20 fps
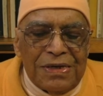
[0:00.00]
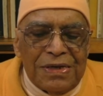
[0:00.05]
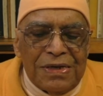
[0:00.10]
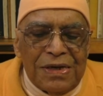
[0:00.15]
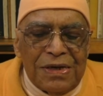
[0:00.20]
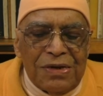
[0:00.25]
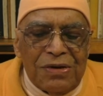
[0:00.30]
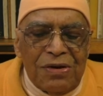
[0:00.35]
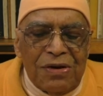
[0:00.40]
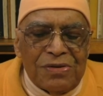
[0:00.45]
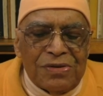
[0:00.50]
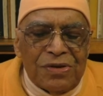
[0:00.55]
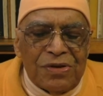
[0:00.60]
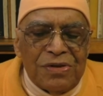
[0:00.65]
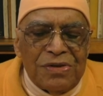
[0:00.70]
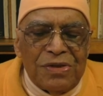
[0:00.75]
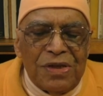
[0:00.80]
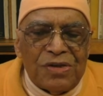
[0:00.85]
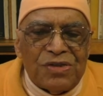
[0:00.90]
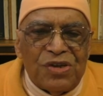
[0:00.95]
And also
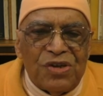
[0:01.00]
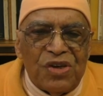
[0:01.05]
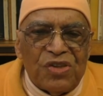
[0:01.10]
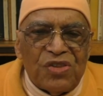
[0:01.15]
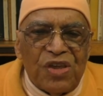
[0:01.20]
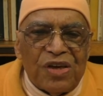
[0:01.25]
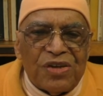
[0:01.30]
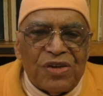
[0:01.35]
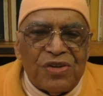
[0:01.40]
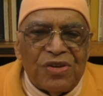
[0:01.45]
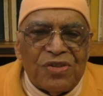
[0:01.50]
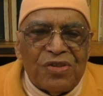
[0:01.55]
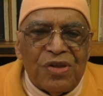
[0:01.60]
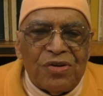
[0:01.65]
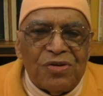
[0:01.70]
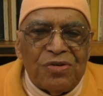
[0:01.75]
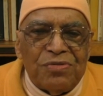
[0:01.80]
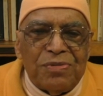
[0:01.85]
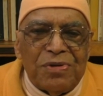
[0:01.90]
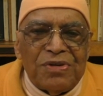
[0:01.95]
in the
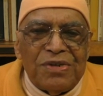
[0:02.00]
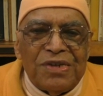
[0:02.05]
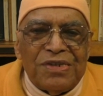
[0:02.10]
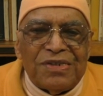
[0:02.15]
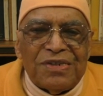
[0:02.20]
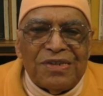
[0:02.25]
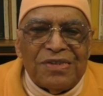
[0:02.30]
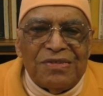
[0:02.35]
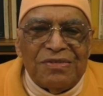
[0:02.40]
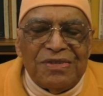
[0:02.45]
Shvetashvatara Upanishad,